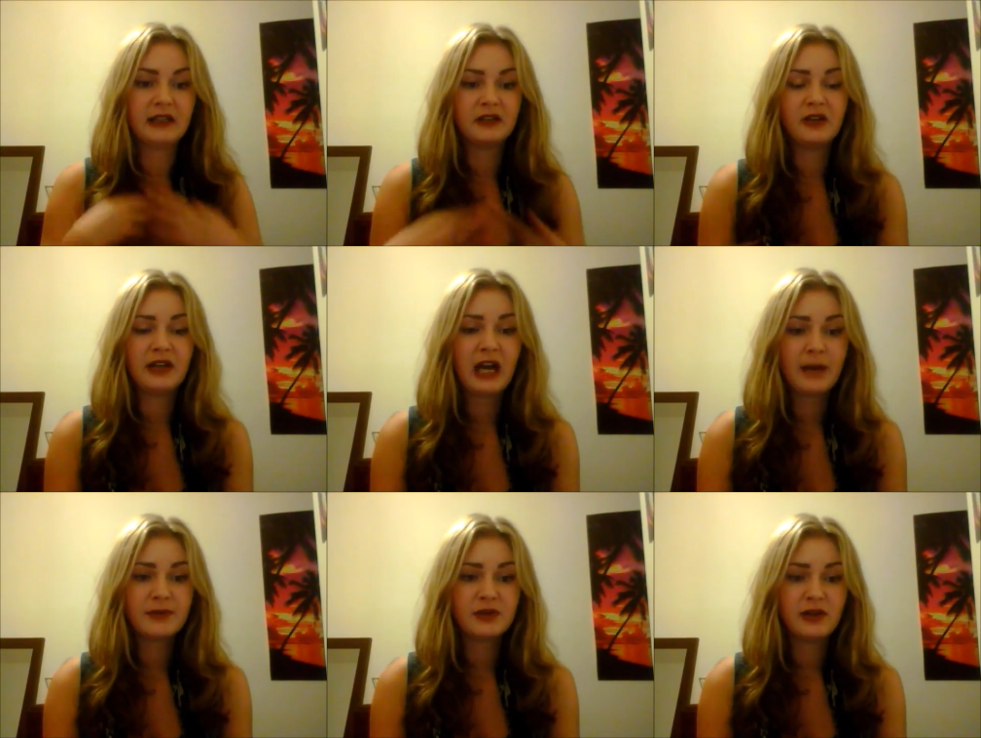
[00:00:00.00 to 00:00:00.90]
include
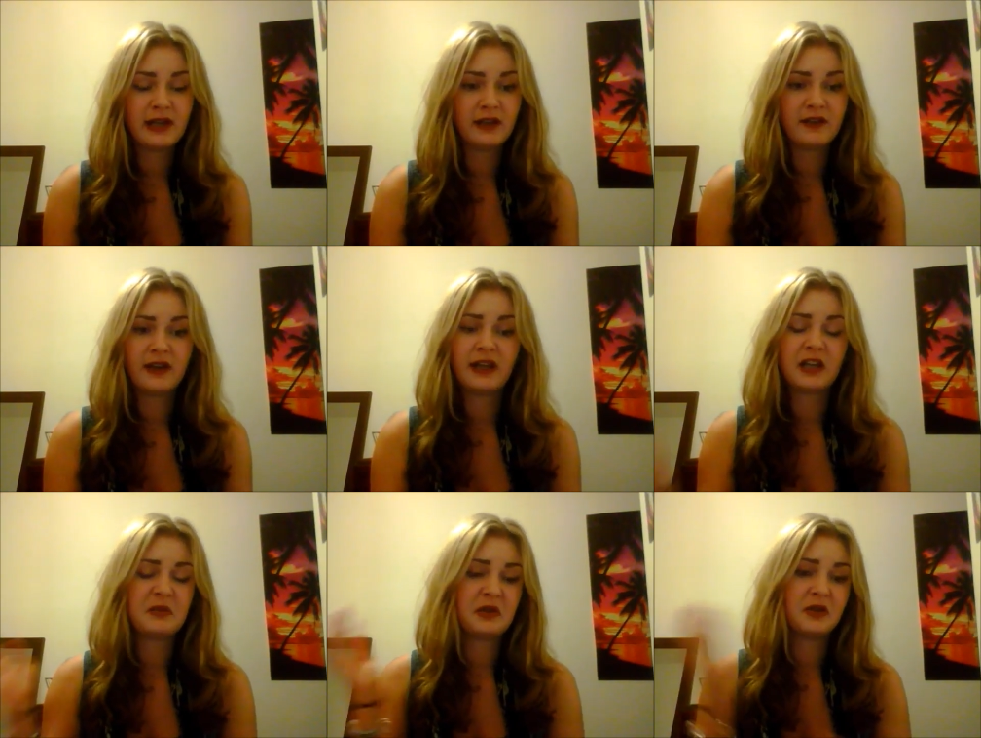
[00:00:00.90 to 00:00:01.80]
absolutely anything.
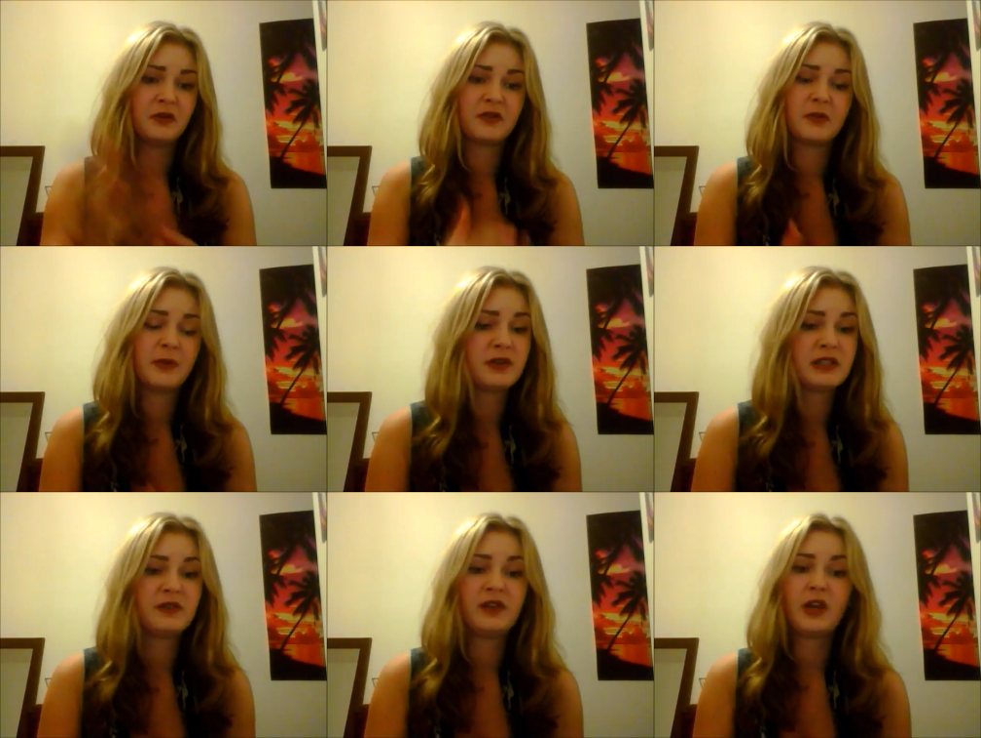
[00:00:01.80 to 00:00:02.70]
It can come from a
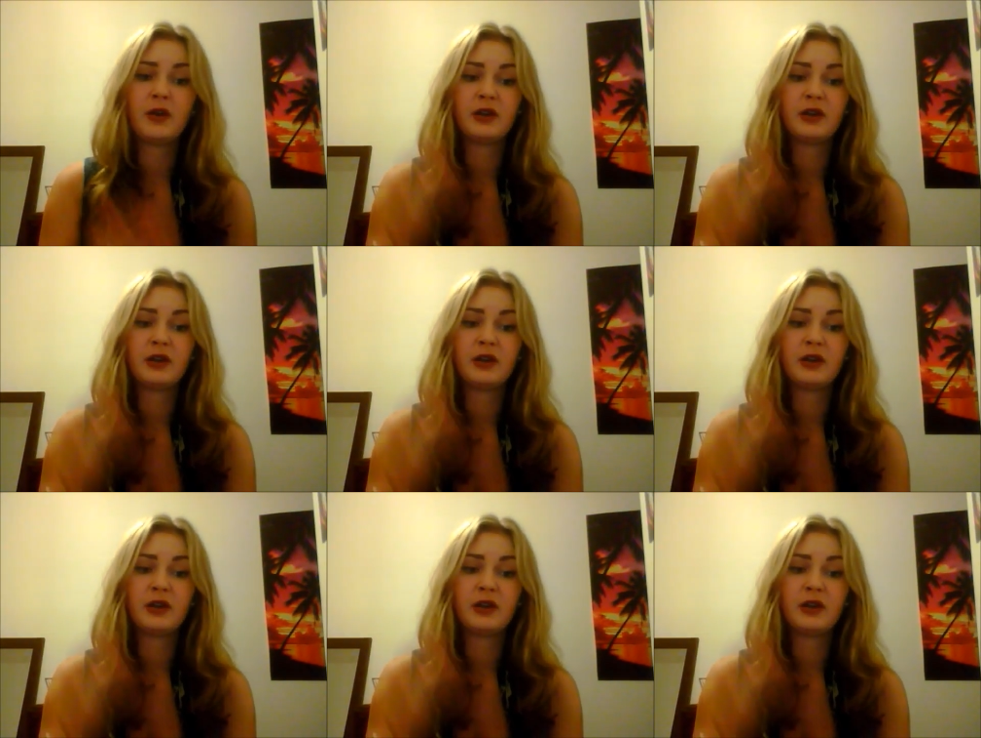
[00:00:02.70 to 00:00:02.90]
music video,